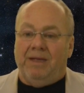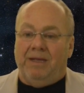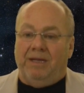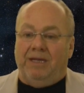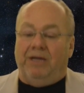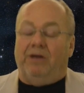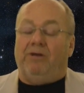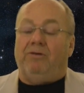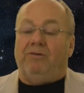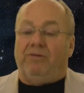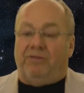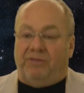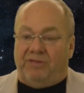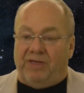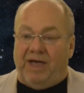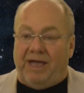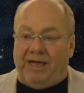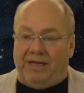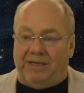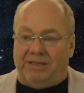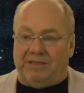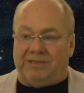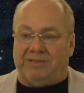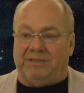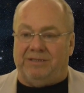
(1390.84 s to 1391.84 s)
You know,
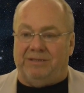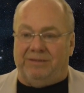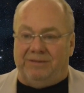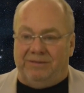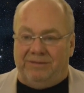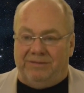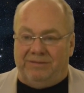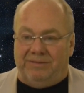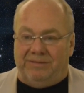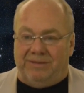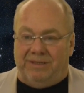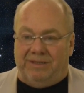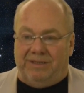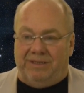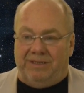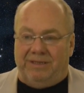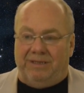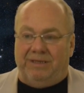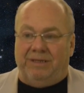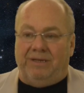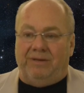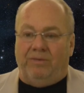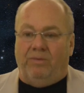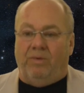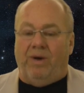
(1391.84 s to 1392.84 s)
thanks to
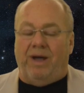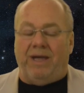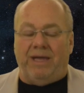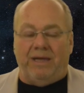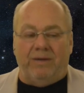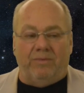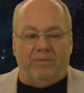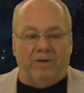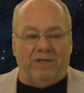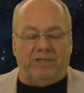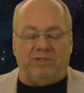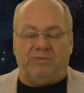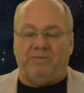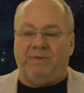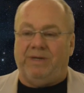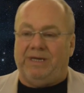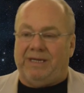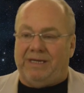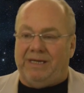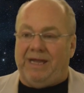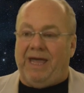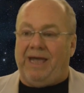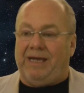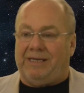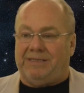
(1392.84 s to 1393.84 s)
the way in which we
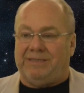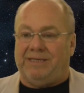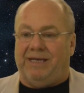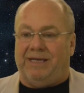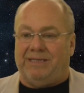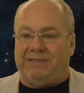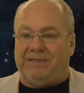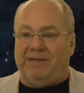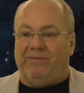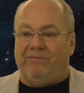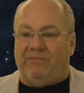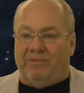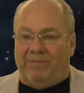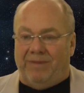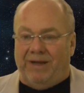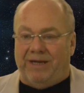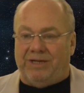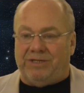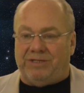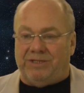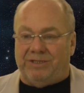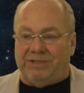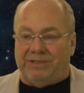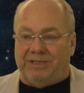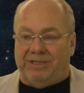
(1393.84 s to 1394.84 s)
can access
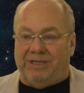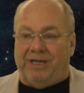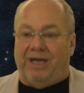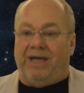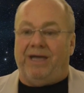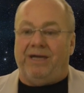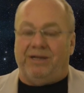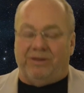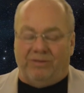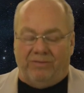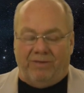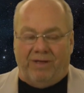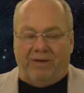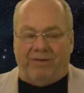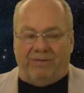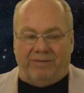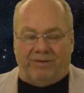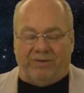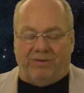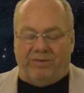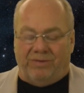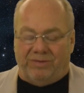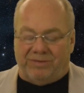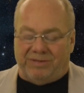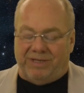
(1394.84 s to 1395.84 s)
information today, and although of
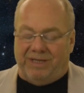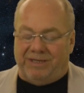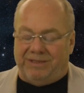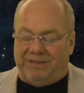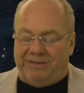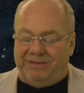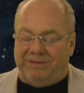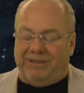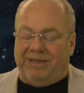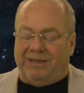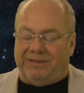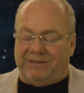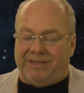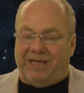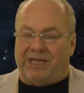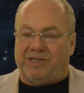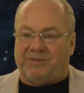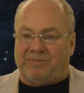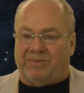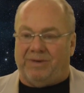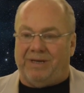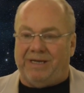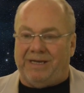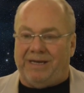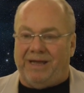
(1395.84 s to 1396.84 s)
course they're
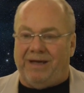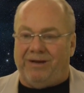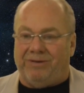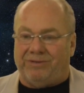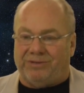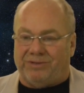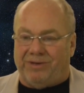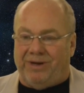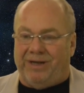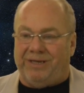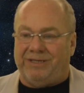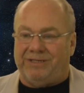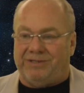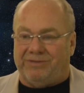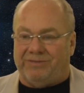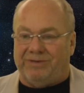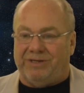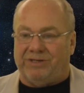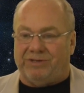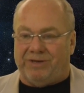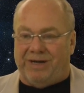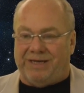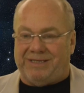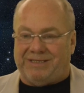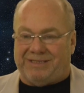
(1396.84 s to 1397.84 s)
desperately now trying to
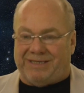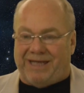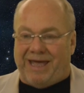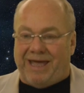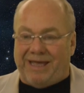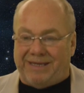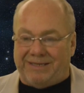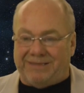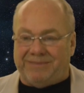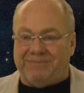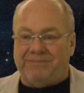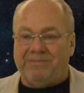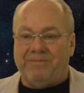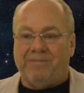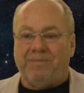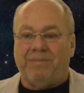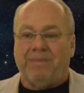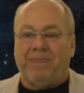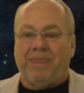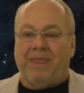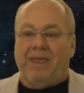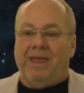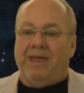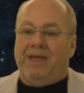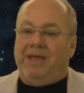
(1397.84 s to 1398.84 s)
redress that,
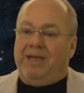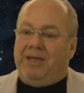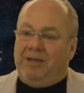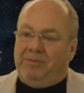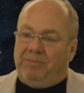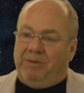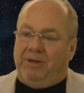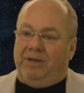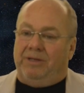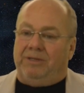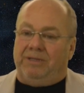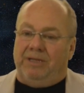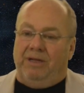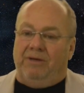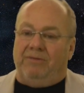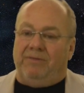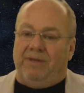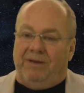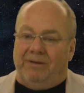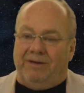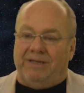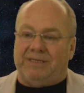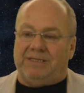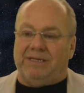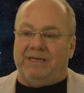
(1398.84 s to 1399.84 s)
but you know,
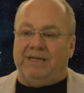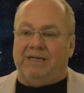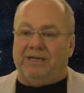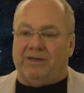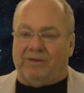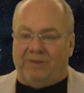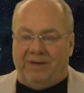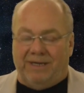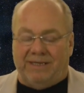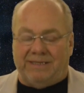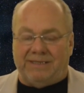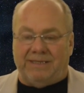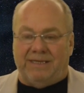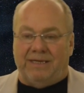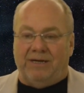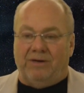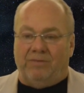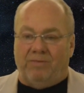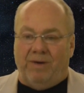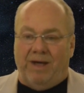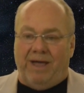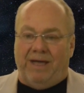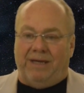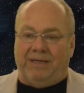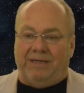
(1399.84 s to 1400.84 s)
there is an increasing
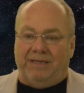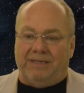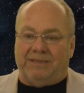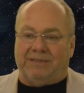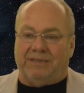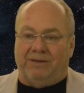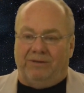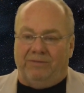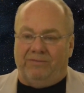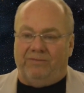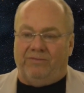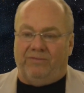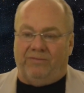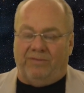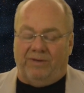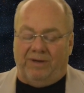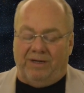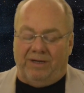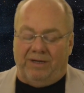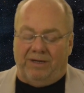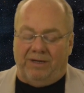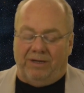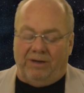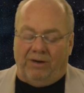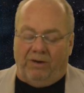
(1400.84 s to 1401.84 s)
awareness of
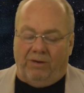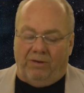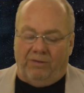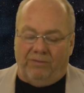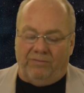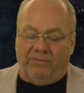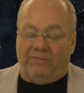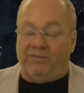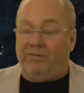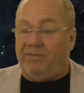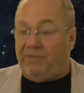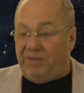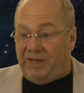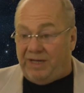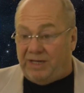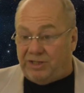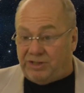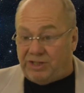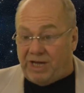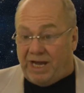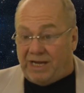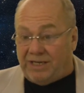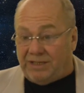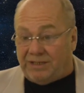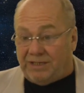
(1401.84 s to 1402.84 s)
the
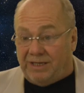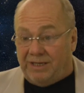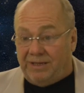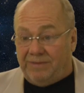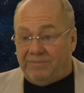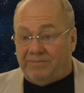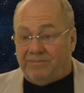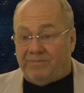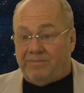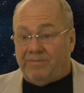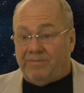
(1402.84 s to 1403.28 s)
agenda,